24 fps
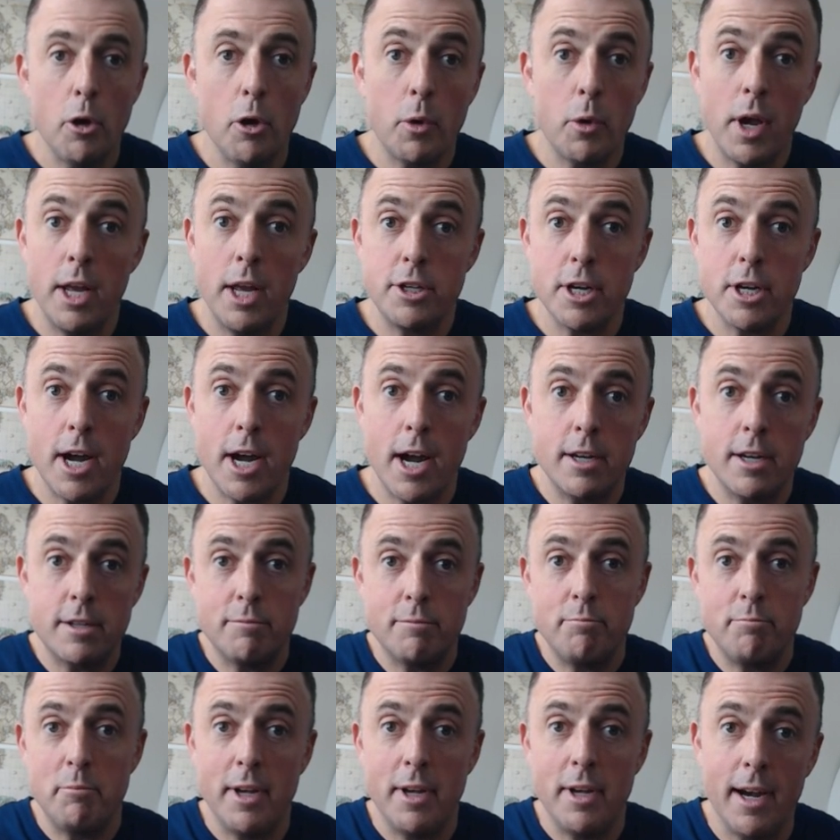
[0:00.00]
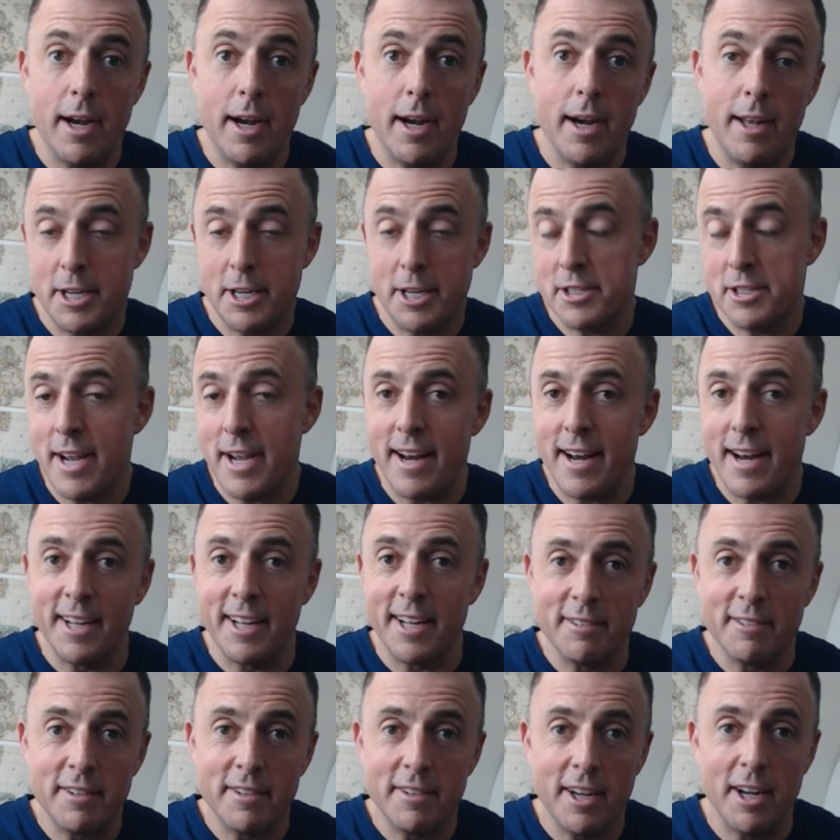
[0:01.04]
Okay, Josh,
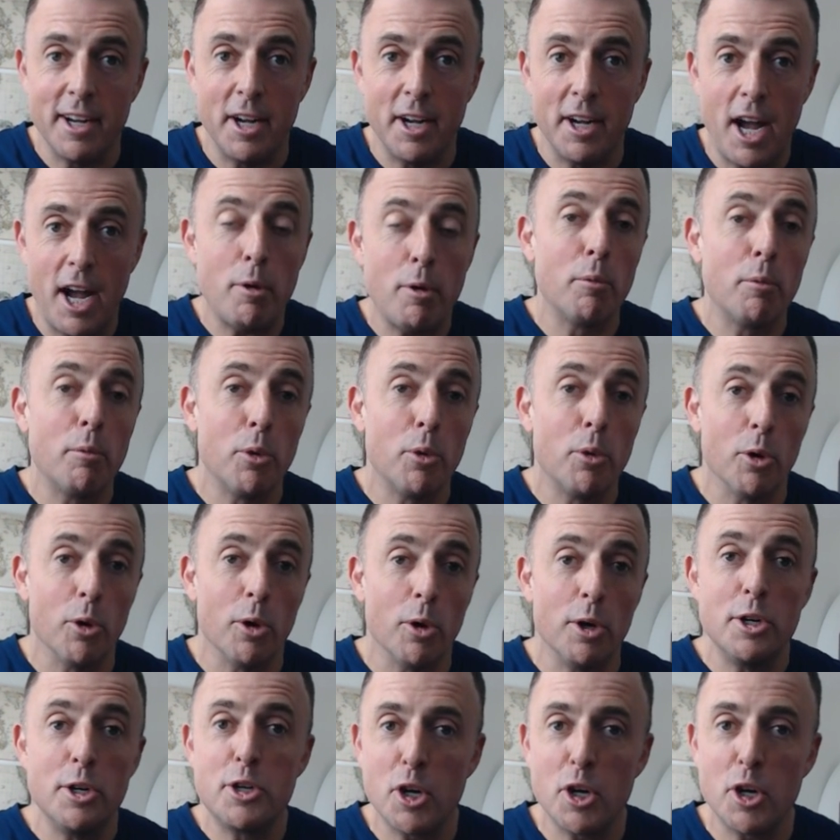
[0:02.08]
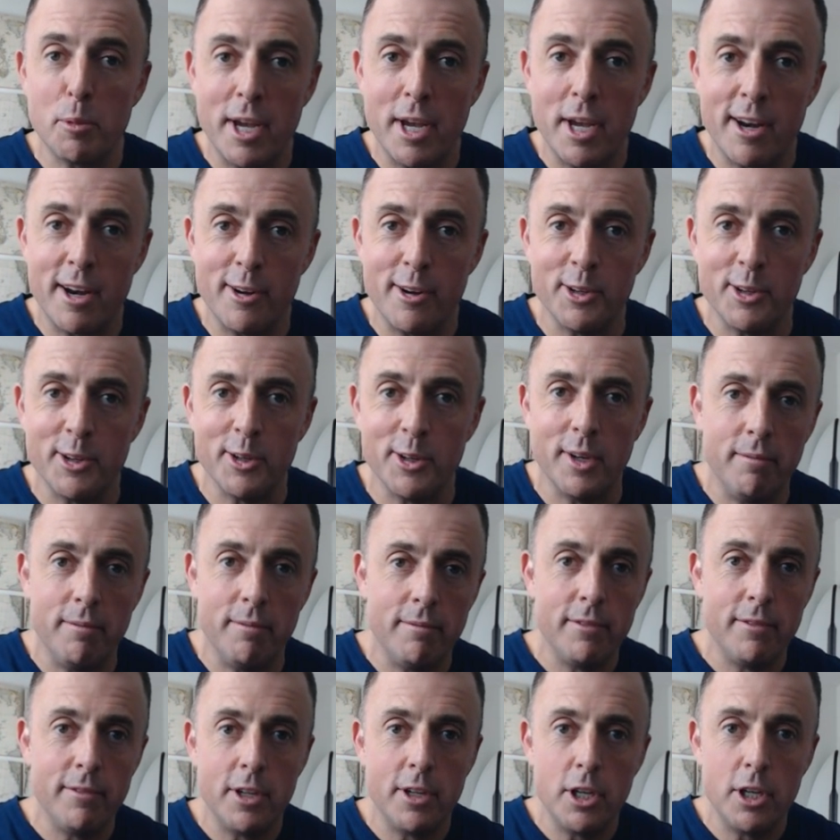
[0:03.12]
exciting. I'm on board. Show me how to do it.
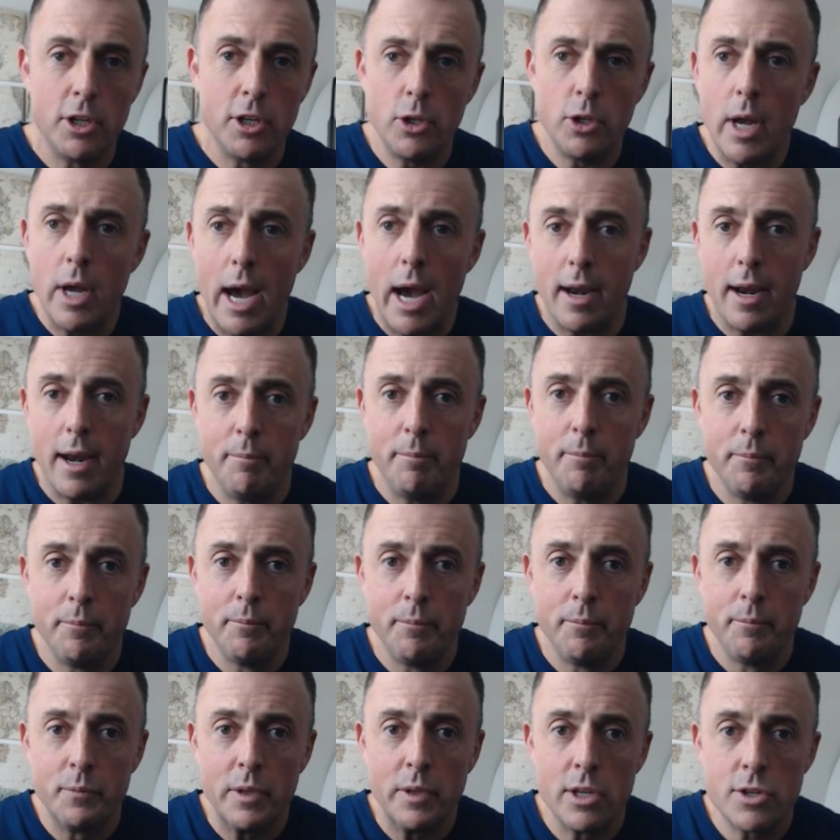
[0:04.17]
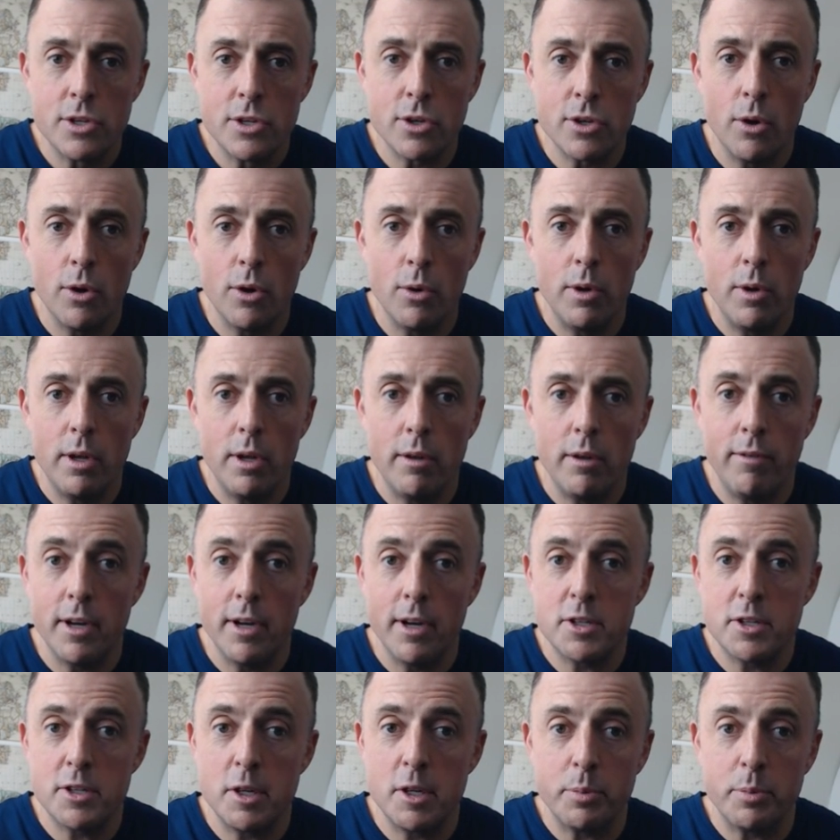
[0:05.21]
You got it. So
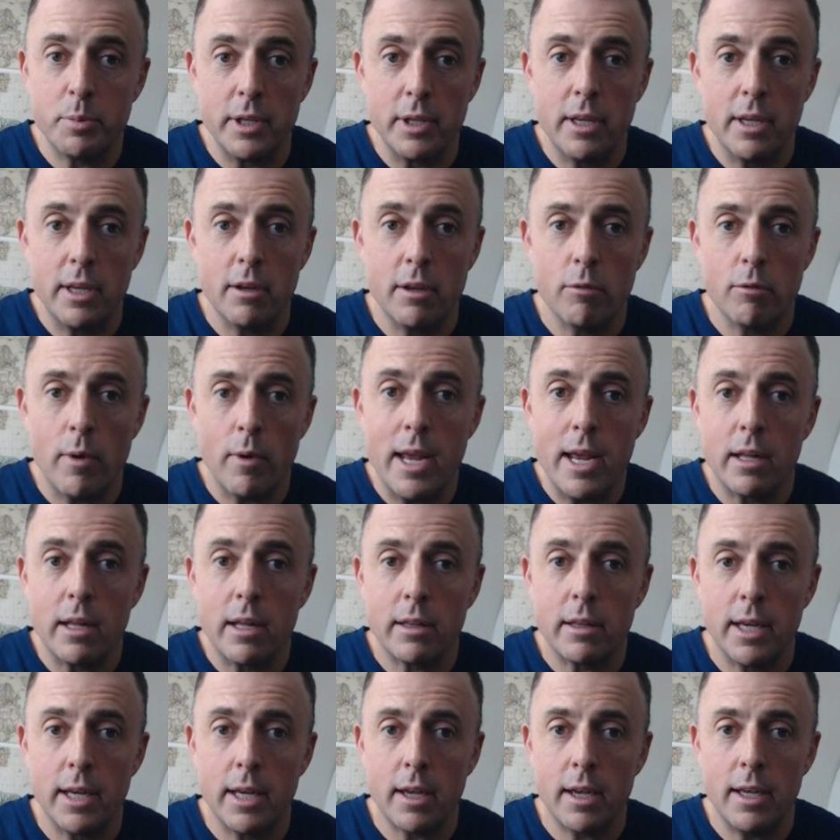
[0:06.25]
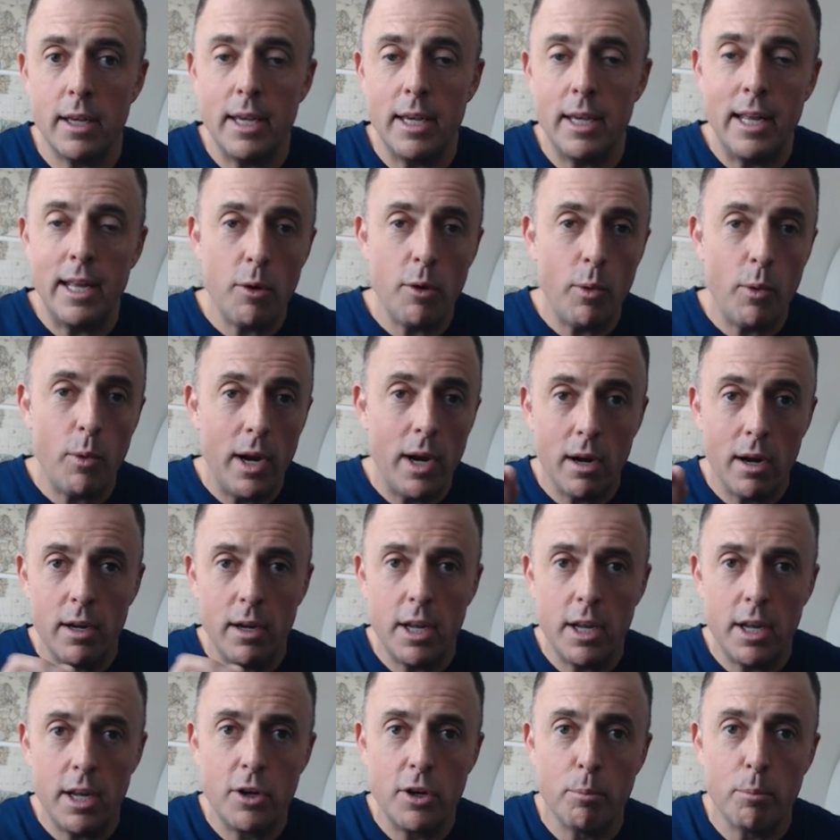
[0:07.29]
very simply, right-click
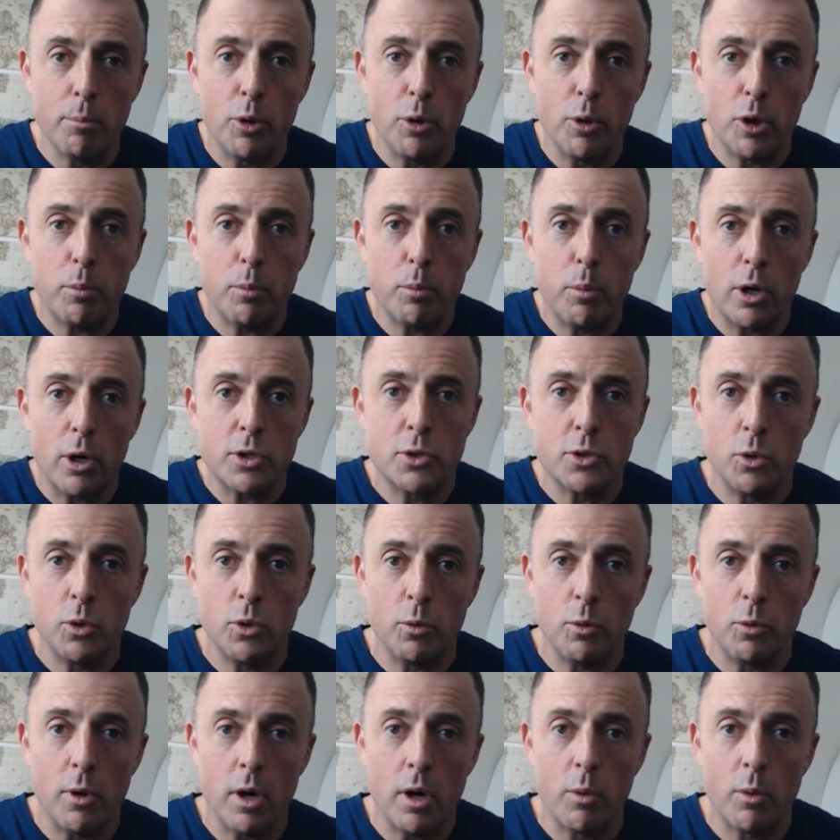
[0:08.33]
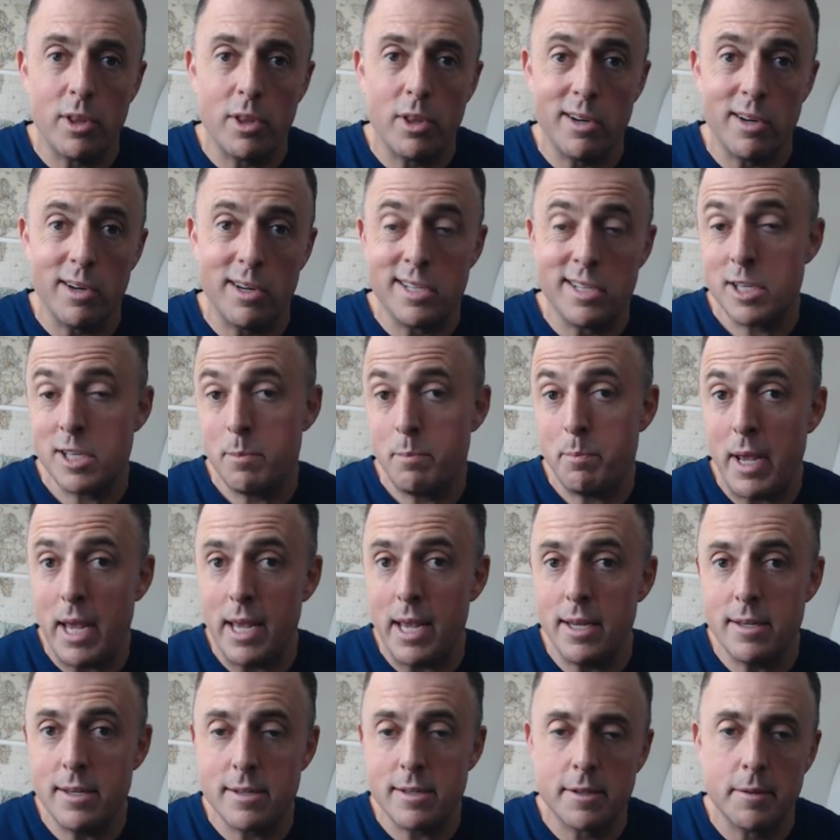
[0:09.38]
anywhere in your bookmarks toolbar where there is
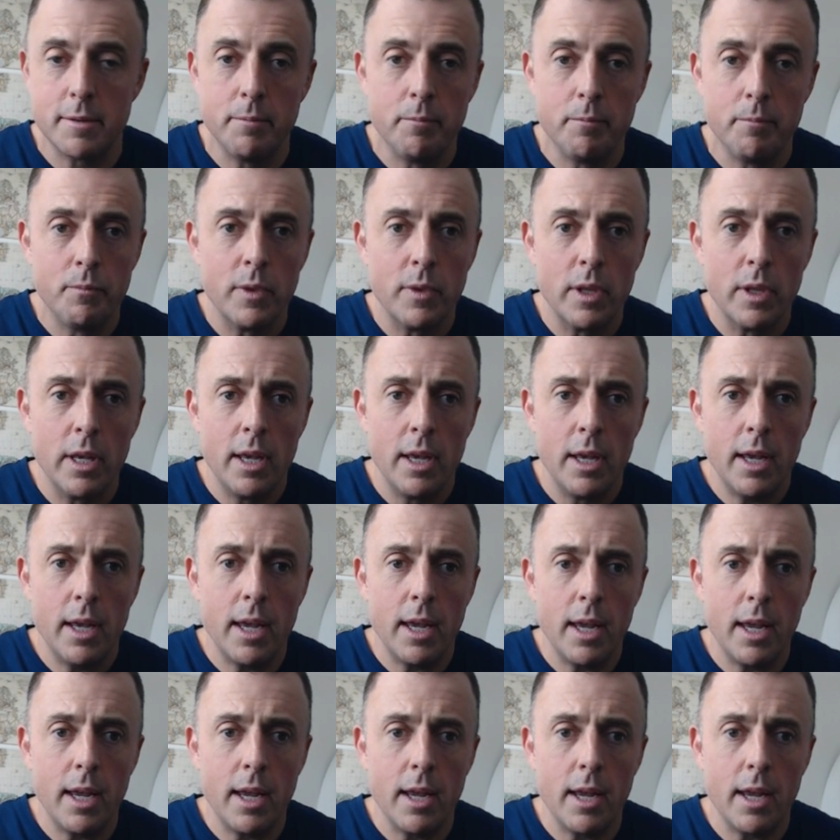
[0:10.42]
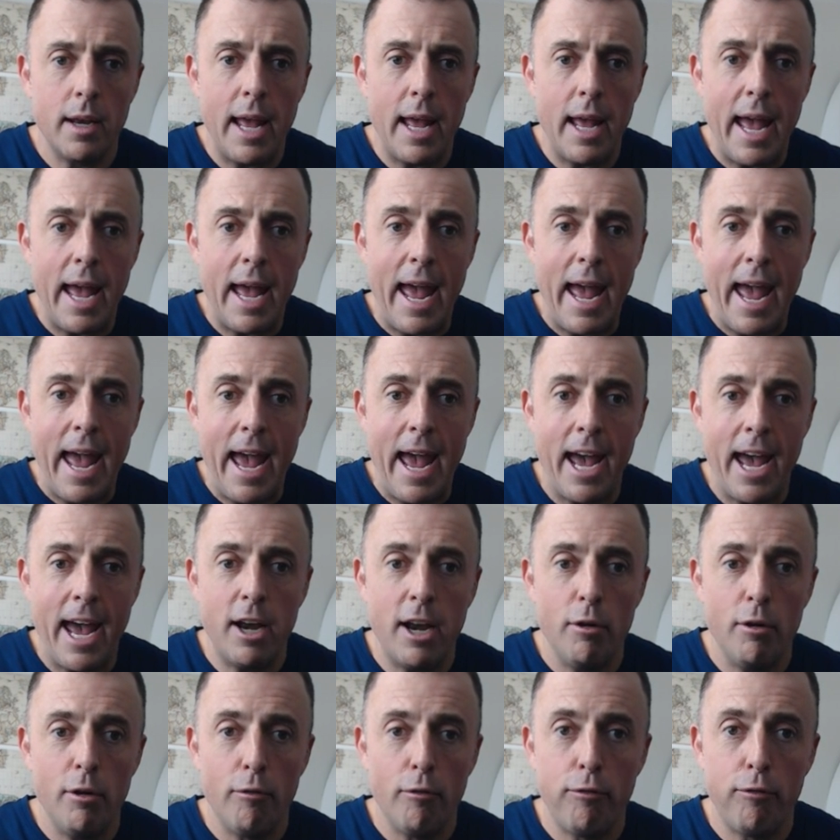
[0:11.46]
space and
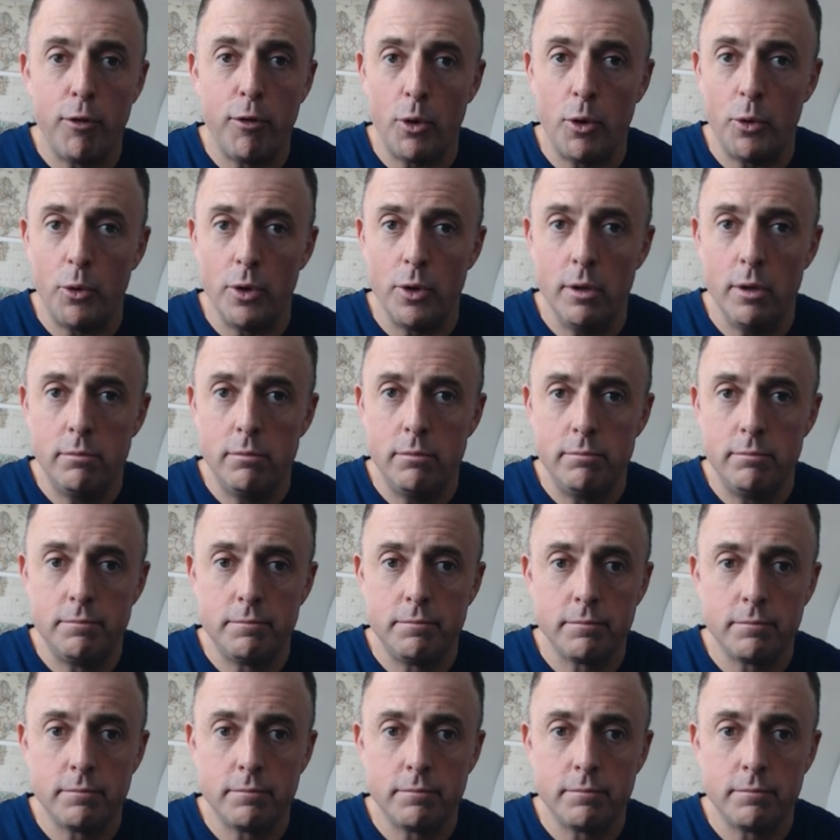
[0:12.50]
add folder.